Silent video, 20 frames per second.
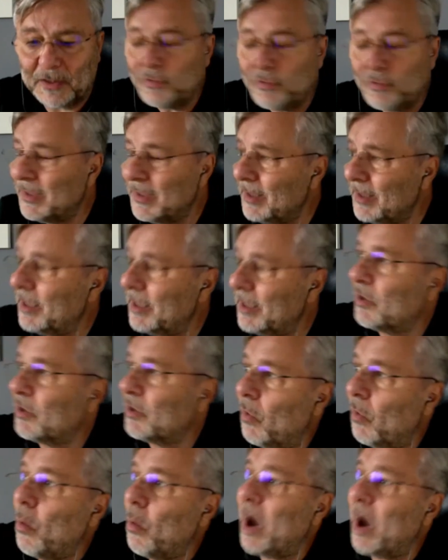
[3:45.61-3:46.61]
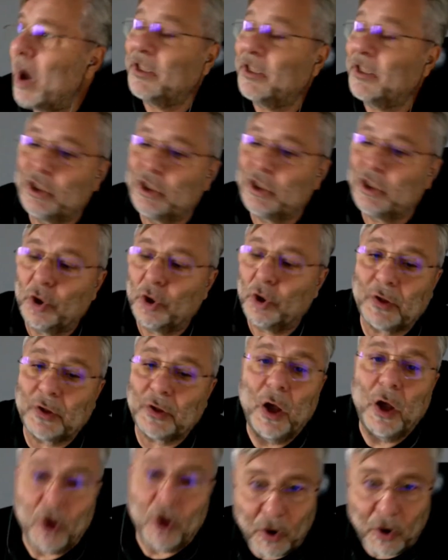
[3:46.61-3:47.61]
So this is one
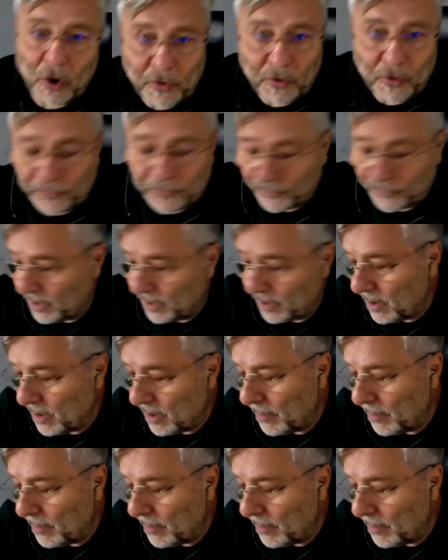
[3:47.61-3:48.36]
sort of